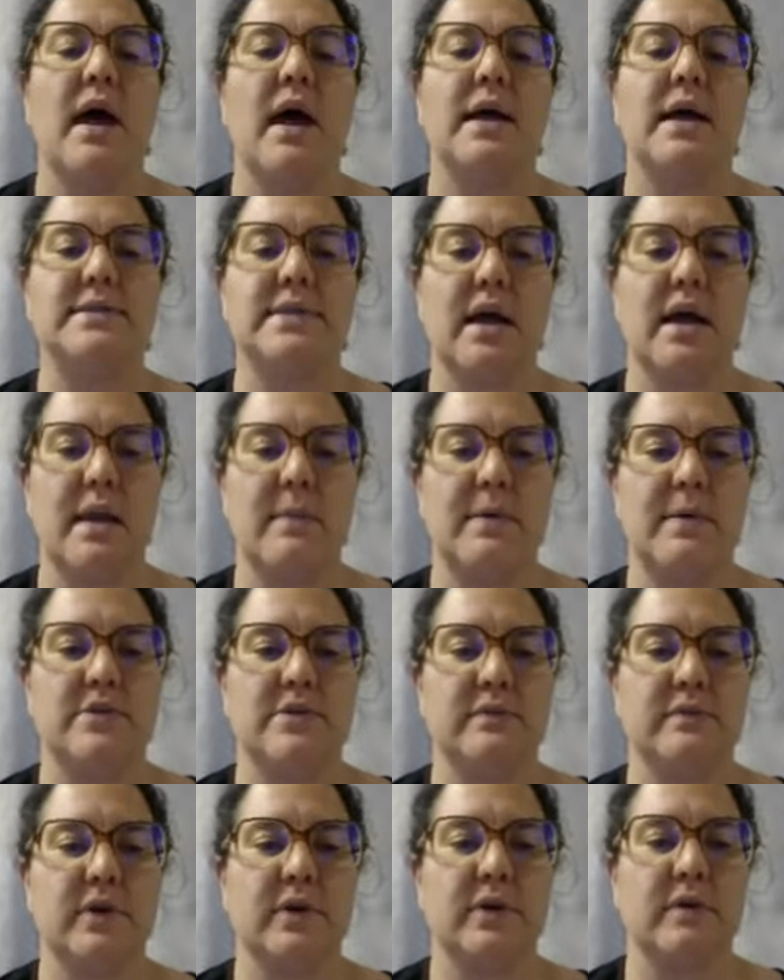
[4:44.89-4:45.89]
a time
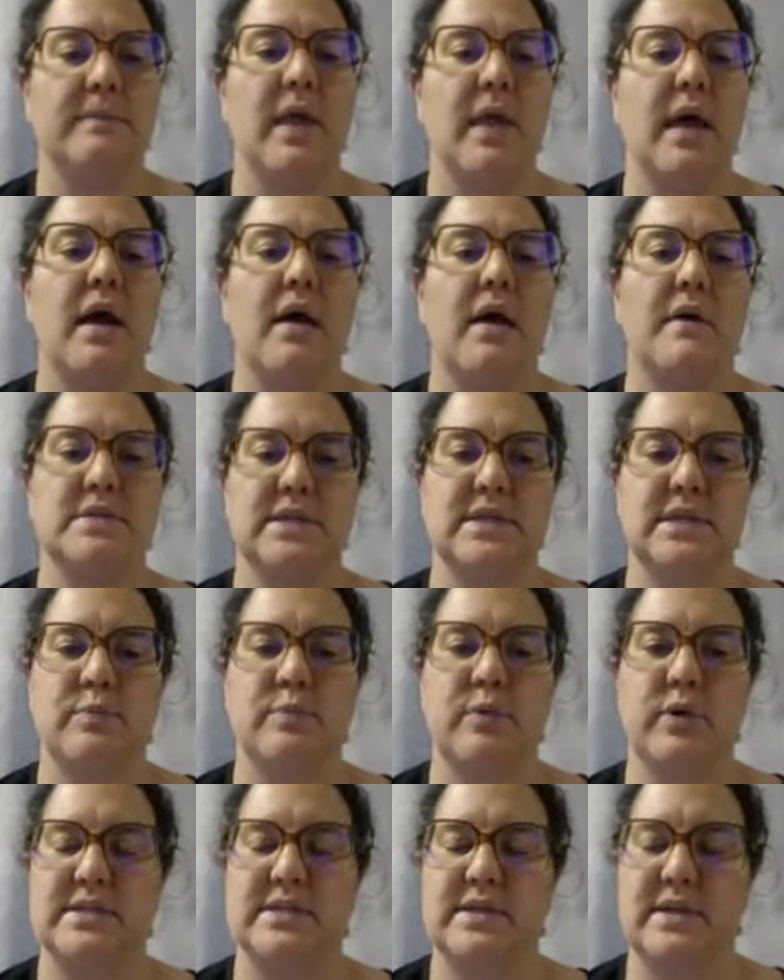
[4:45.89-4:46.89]
interval of
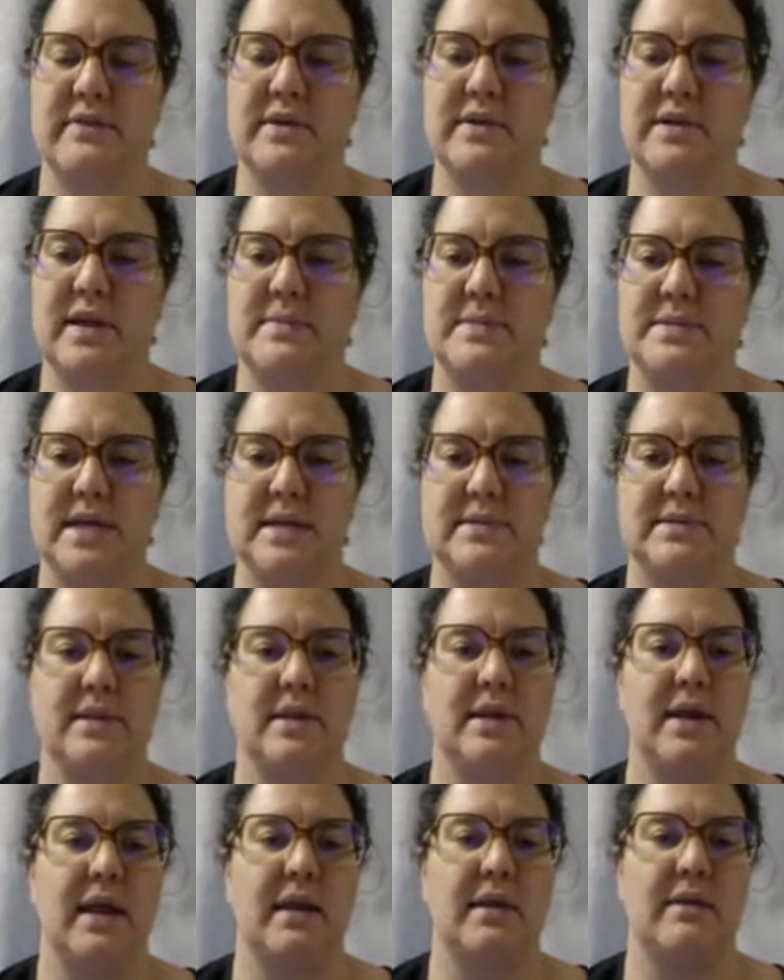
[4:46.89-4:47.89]
6.7 times 10 to
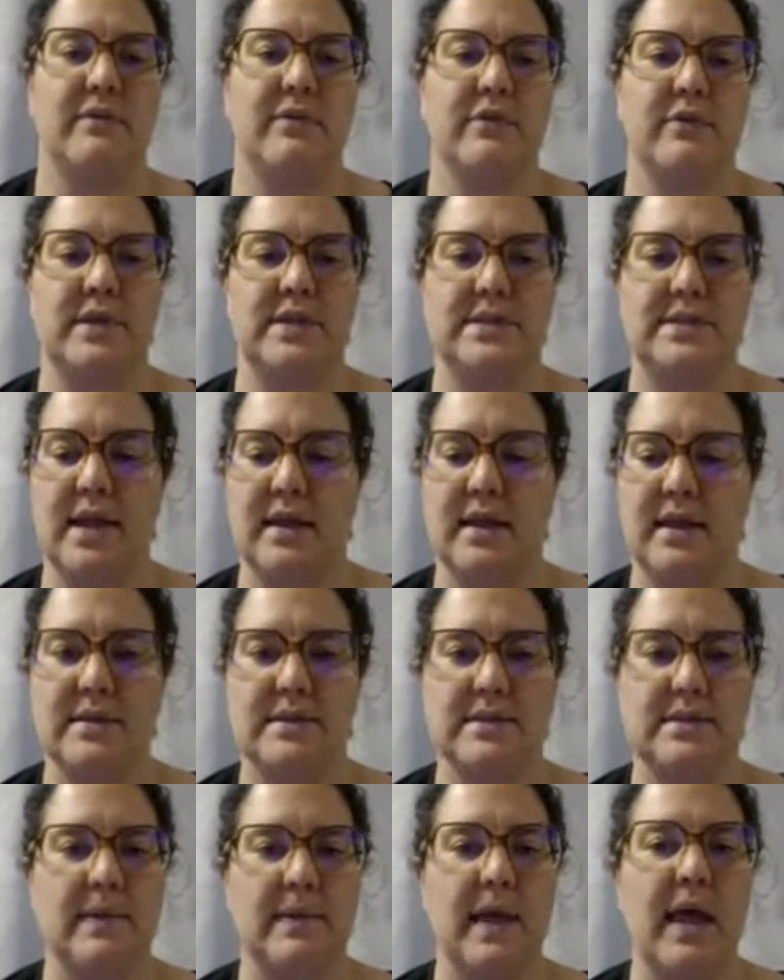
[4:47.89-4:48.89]
the negative 3
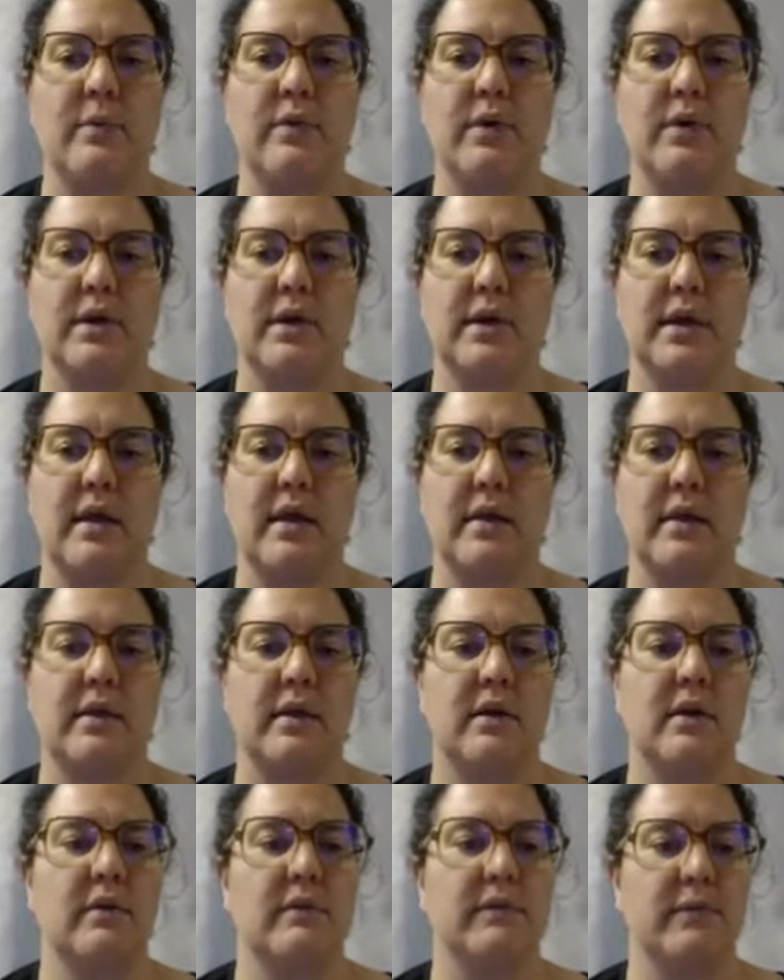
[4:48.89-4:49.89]
seconds, and we're going to
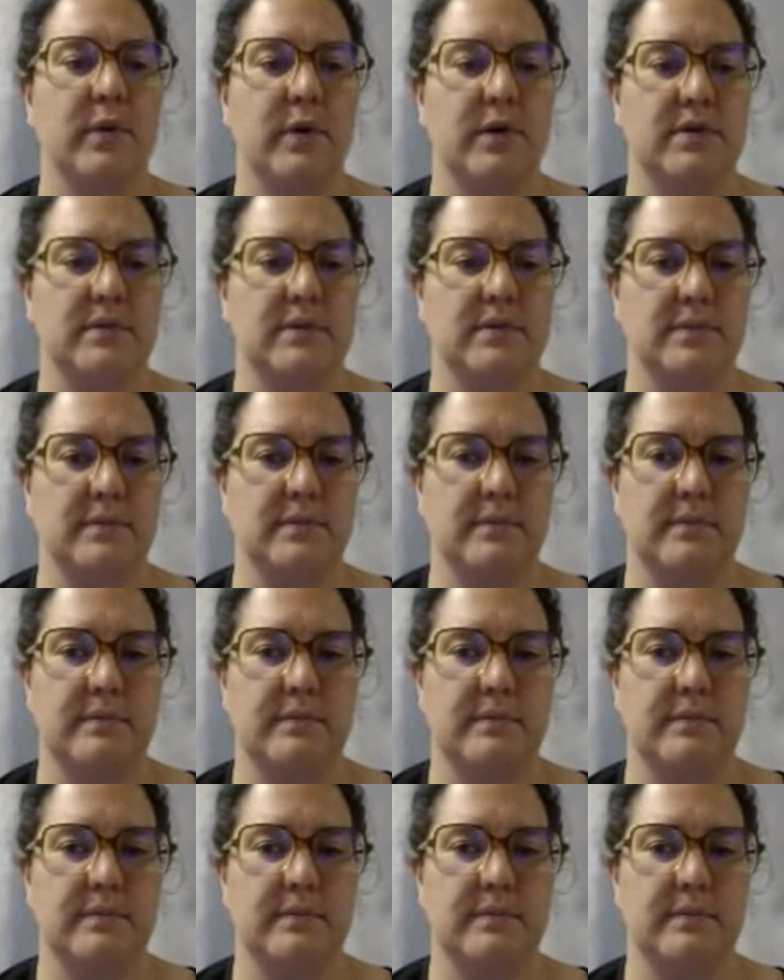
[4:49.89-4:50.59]
calculate our force.